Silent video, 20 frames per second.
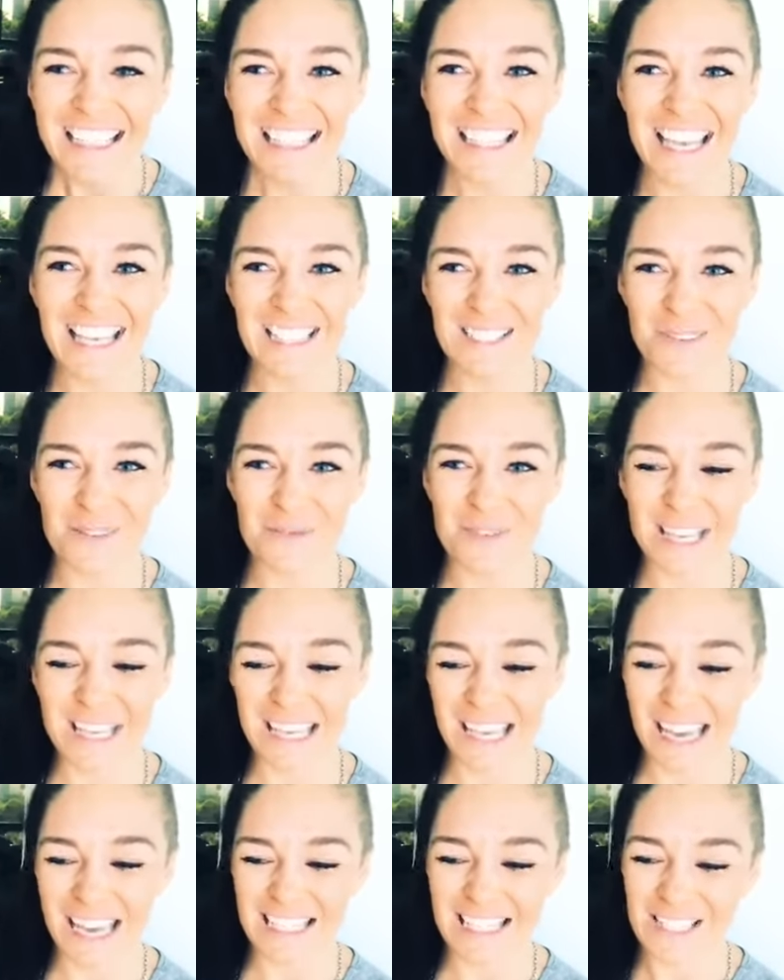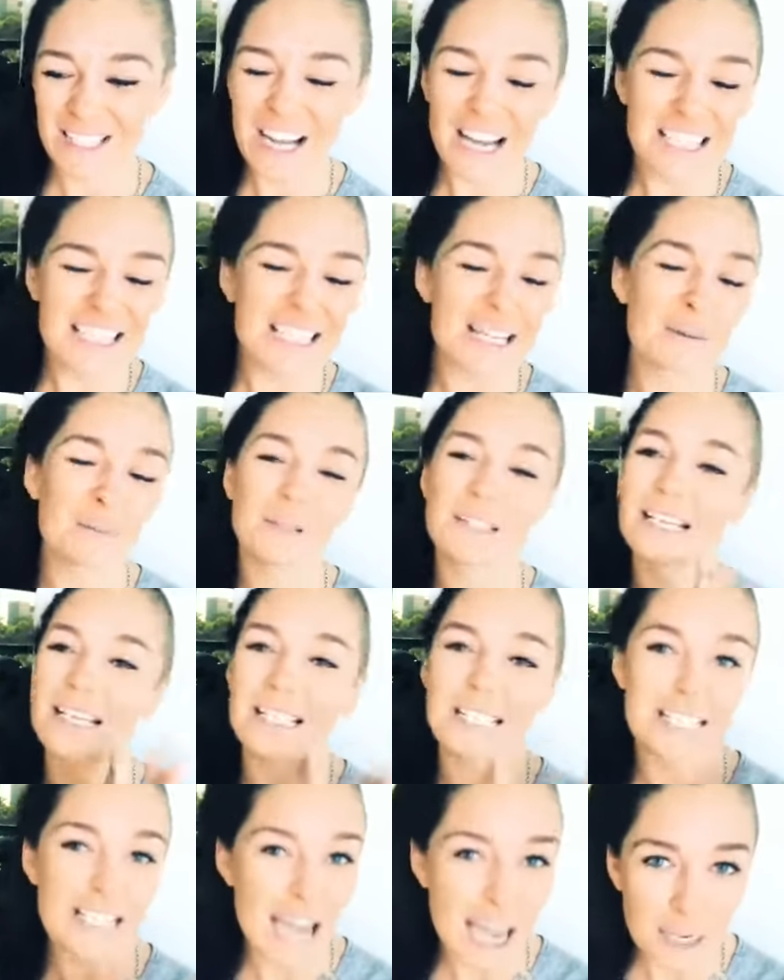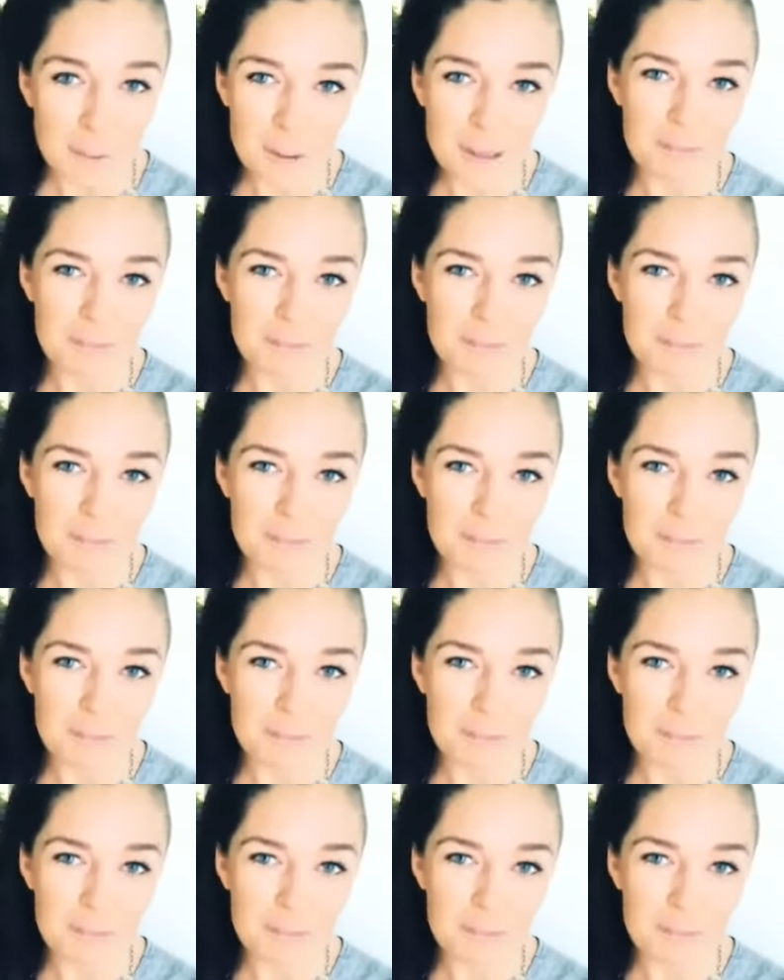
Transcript: Thanks for being here. So, guys, yeah, please tag